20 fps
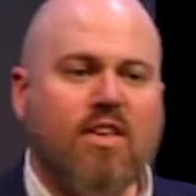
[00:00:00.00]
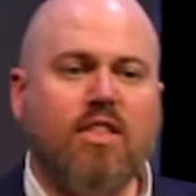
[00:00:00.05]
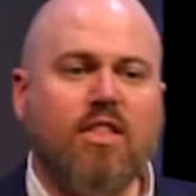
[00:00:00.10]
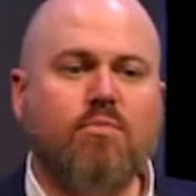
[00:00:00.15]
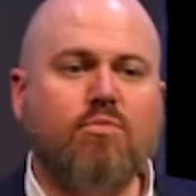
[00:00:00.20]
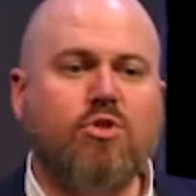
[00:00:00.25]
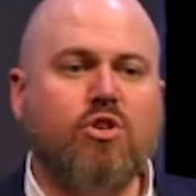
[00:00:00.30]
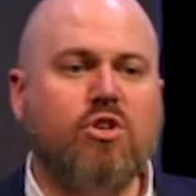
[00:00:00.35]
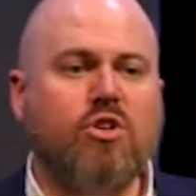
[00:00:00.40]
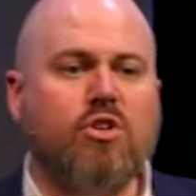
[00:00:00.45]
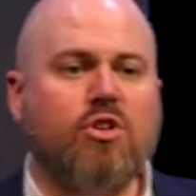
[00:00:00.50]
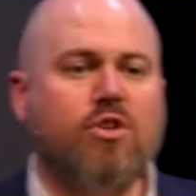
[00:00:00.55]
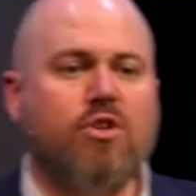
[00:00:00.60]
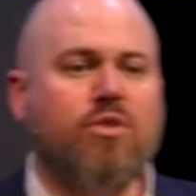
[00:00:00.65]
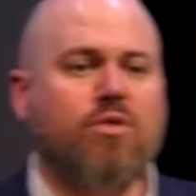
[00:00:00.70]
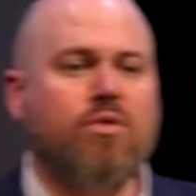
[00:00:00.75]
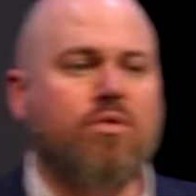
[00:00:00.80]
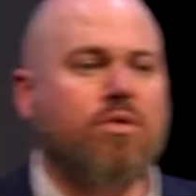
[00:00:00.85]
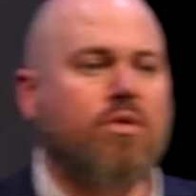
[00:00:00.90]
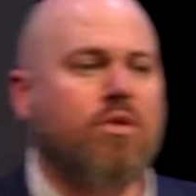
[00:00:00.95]
them to
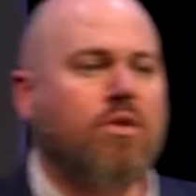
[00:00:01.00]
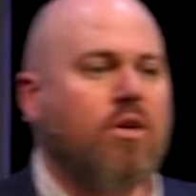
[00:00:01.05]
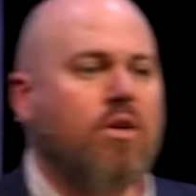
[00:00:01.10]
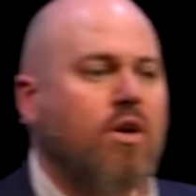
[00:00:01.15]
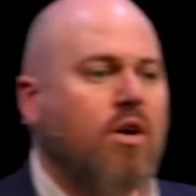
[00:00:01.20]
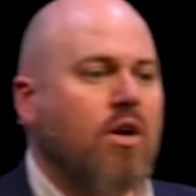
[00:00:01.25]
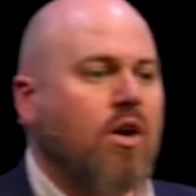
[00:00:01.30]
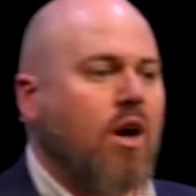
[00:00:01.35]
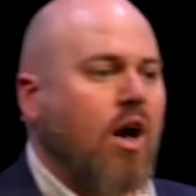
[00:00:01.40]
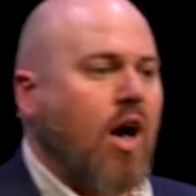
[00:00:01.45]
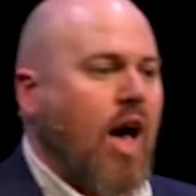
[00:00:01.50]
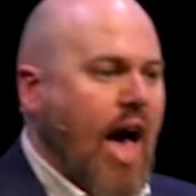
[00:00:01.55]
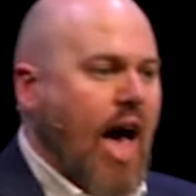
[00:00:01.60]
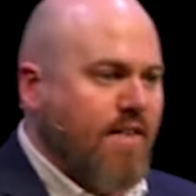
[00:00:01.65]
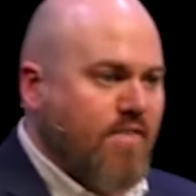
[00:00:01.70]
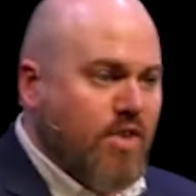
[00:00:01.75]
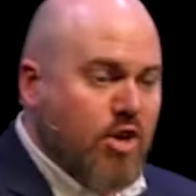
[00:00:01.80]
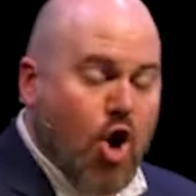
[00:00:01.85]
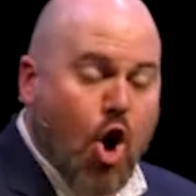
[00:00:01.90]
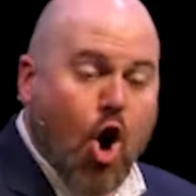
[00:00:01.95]
you,
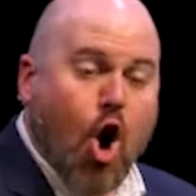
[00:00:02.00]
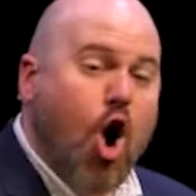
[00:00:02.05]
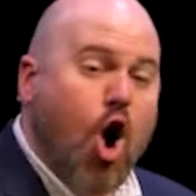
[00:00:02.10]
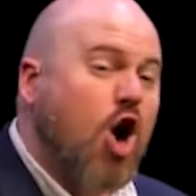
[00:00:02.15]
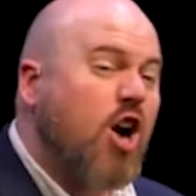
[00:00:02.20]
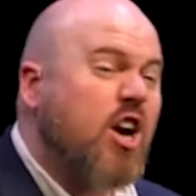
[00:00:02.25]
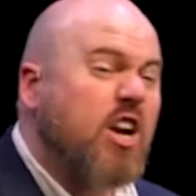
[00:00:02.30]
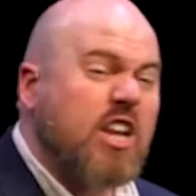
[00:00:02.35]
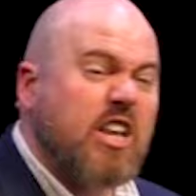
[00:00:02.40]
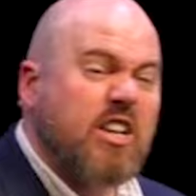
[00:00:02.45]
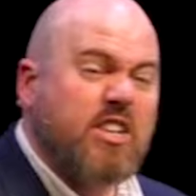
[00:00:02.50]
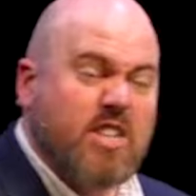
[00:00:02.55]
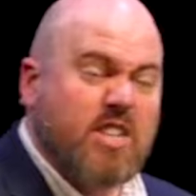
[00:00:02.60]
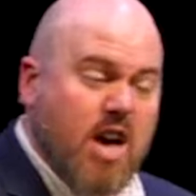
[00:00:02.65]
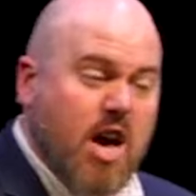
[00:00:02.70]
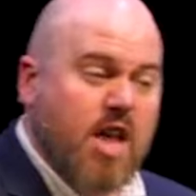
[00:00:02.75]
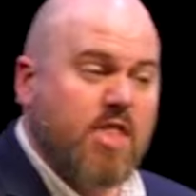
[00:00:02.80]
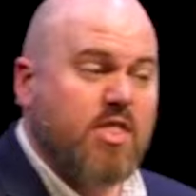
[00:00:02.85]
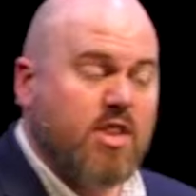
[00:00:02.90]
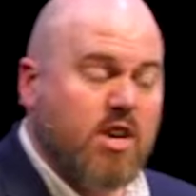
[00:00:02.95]
having already
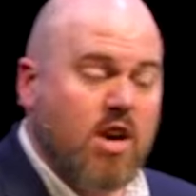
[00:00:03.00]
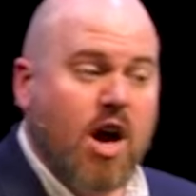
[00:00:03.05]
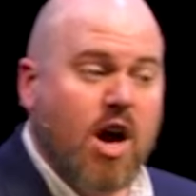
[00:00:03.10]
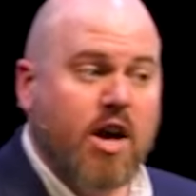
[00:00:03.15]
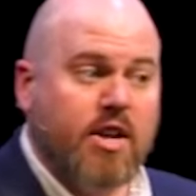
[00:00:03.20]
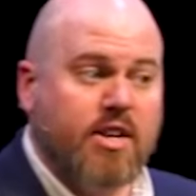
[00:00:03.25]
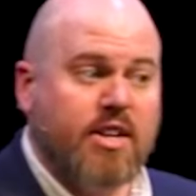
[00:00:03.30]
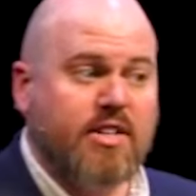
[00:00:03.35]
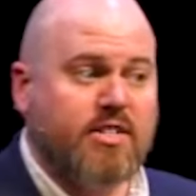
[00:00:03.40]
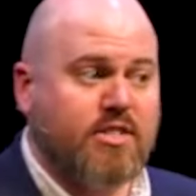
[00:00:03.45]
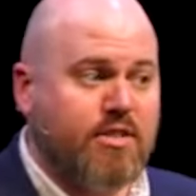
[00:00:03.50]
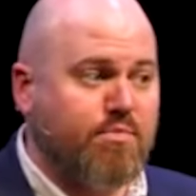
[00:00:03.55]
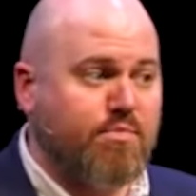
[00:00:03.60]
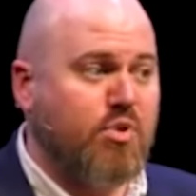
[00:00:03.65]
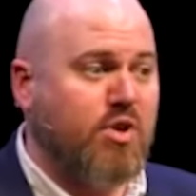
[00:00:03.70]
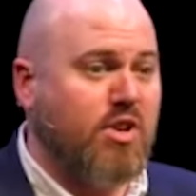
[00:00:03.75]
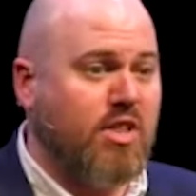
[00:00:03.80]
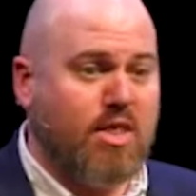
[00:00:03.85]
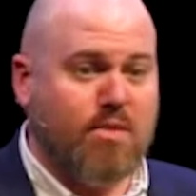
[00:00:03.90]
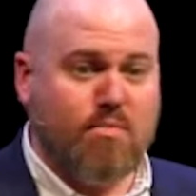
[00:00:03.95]
done the context of
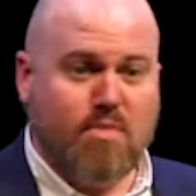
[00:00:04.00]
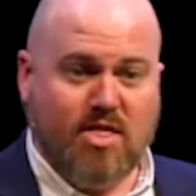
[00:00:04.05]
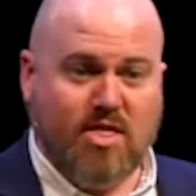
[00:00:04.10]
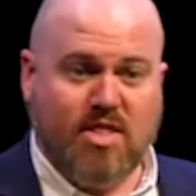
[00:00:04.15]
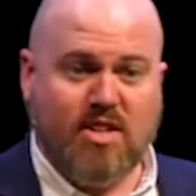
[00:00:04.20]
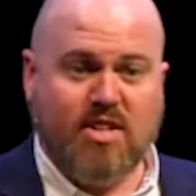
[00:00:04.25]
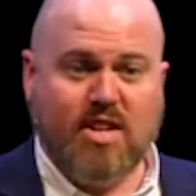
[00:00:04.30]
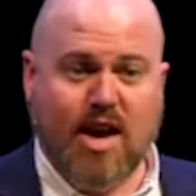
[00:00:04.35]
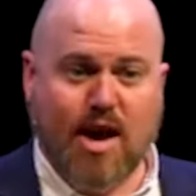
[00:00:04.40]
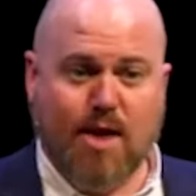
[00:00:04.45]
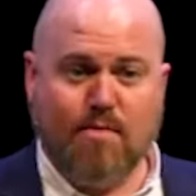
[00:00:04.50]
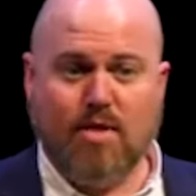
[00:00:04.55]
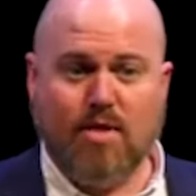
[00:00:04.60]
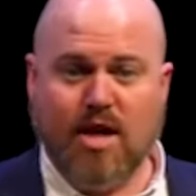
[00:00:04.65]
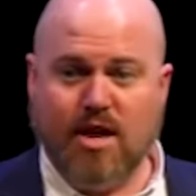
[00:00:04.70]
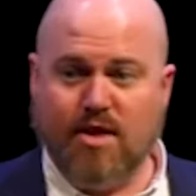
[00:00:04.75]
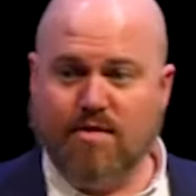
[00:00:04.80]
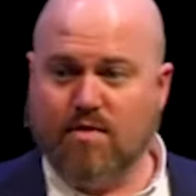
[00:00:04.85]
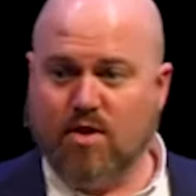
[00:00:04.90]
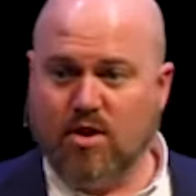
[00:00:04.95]
putting them in the
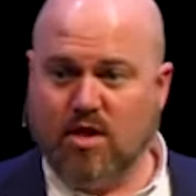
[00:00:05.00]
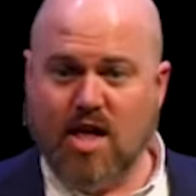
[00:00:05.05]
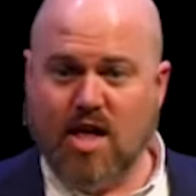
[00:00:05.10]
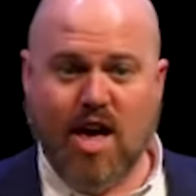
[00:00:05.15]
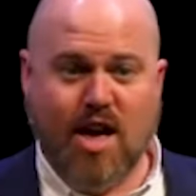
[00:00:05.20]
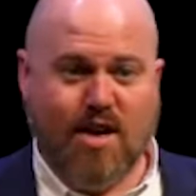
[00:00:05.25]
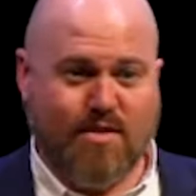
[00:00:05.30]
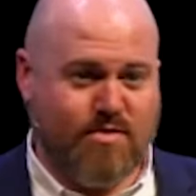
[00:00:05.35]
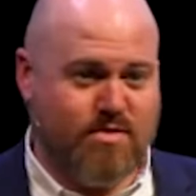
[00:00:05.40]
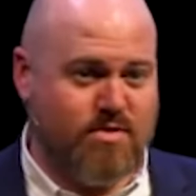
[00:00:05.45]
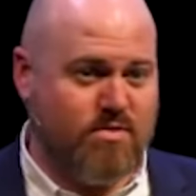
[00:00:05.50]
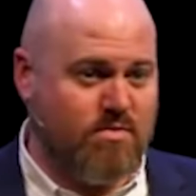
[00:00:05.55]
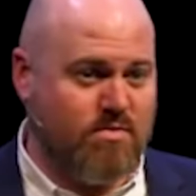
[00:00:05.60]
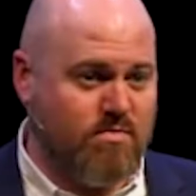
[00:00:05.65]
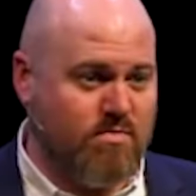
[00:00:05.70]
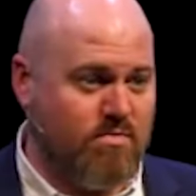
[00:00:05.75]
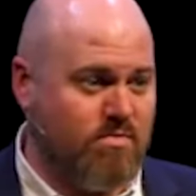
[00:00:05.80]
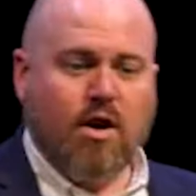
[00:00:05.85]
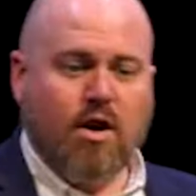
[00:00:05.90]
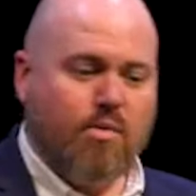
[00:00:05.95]
timeline of our lives.
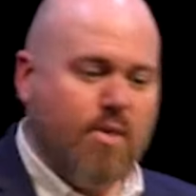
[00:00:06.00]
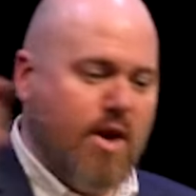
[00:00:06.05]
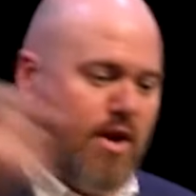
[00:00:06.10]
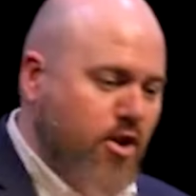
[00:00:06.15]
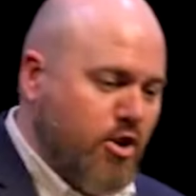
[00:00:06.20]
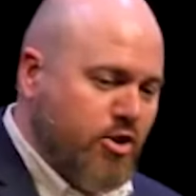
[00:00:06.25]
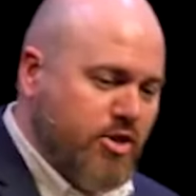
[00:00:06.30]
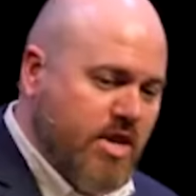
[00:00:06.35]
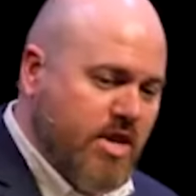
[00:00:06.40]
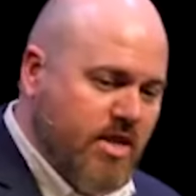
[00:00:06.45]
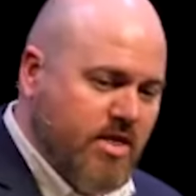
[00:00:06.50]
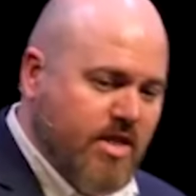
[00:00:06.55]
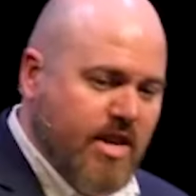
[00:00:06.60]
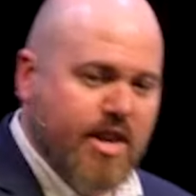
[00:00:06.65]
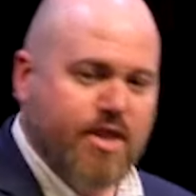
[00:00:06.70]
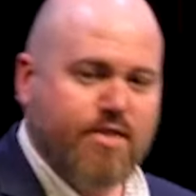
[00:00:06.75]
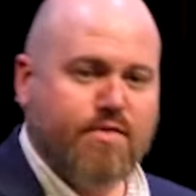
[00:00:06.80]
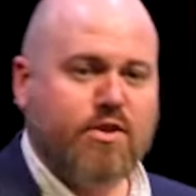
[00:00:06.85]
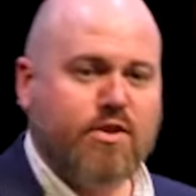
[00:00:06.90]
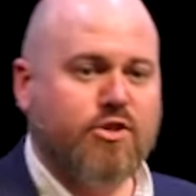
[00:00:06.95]
Around our 10th
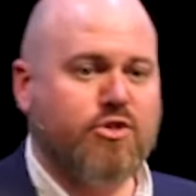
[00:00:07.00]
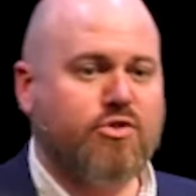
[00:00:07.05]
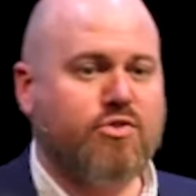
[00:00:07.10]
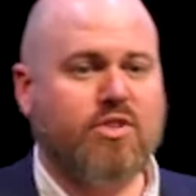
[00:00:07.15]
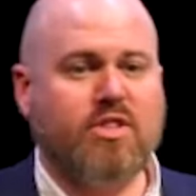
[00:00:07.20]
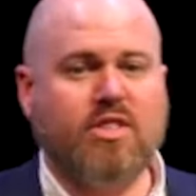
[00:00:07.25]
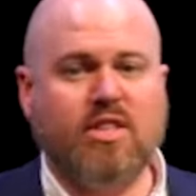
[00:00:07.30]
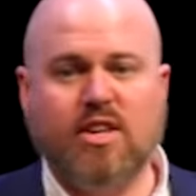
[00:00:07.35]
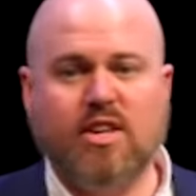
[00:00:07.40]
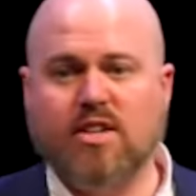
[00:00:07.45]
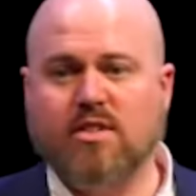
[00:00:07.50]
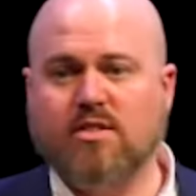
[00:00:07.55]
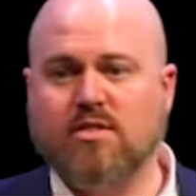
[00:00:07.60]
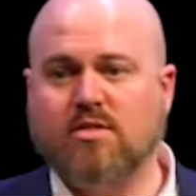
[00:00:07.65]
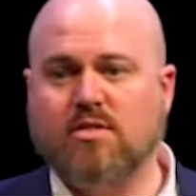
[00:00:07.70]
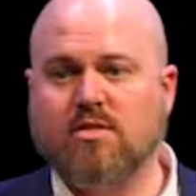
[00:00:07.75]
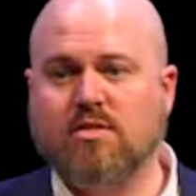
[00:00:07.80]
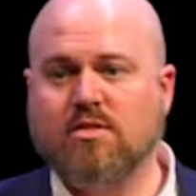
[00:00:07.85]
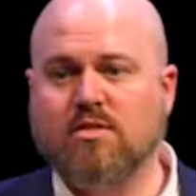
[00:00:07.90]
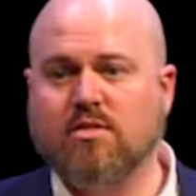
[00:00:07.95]
anniversary,
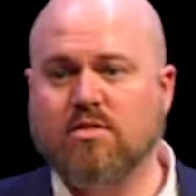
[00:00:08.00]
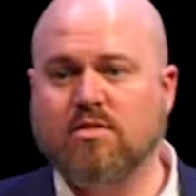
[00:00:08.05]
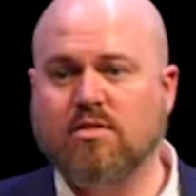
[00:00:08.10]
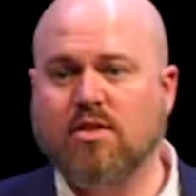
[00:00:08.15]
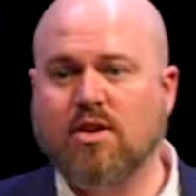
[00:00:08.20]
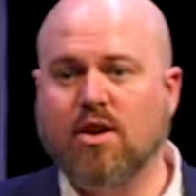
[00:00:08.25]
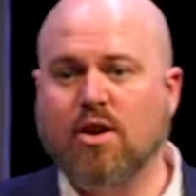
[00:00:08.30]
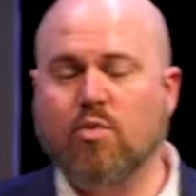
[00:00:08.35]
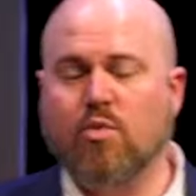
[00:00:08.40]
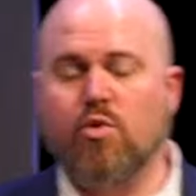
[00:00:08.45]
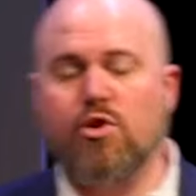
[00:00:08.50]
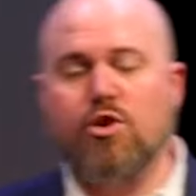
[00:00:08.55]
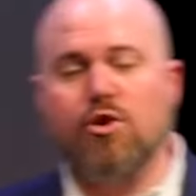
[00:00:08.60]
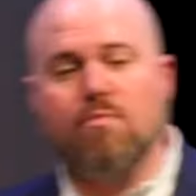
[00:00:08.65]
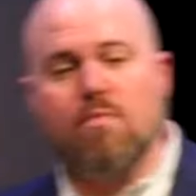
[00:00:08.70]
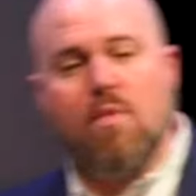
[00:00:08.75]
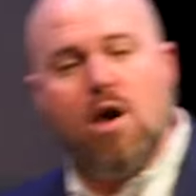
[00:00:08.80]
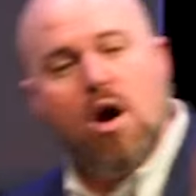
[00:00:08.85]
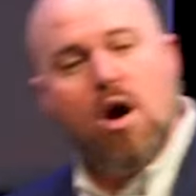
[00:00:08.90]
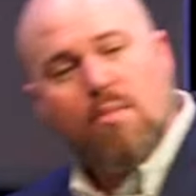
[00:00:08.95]
this. When your
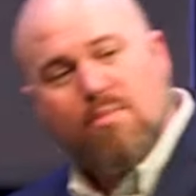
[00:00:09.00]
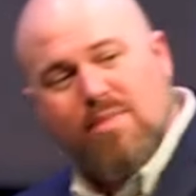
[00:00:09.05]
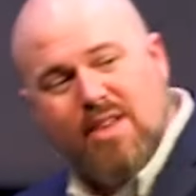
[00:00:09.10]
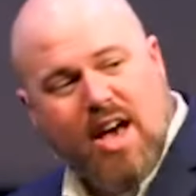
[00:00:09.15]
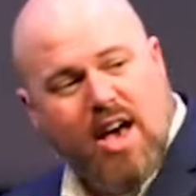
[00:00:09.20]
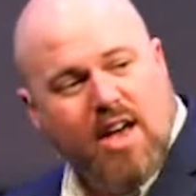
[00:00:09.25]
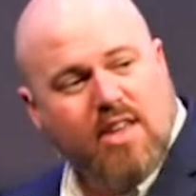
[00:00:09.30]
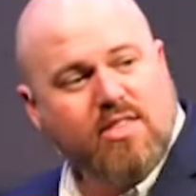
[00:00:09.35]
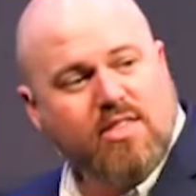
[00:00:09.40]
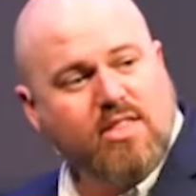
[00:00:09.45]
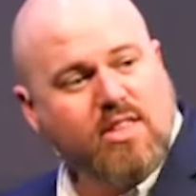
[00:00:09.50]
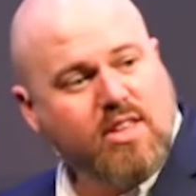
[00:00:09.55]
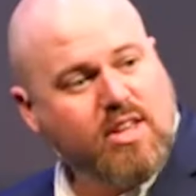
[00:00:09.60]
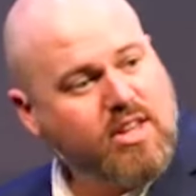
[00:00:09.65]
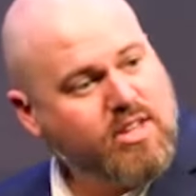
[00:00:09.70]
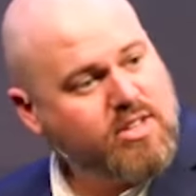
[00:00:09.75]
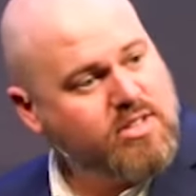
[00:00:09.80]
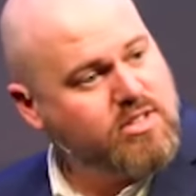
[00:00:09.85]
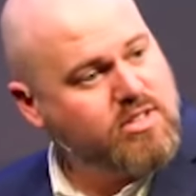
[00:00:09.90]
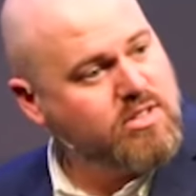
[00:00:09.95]
mom died,
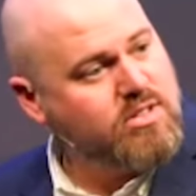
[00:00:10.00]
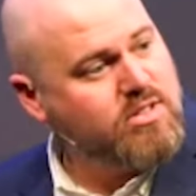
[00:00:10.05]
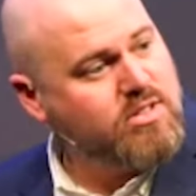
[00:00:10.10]
this.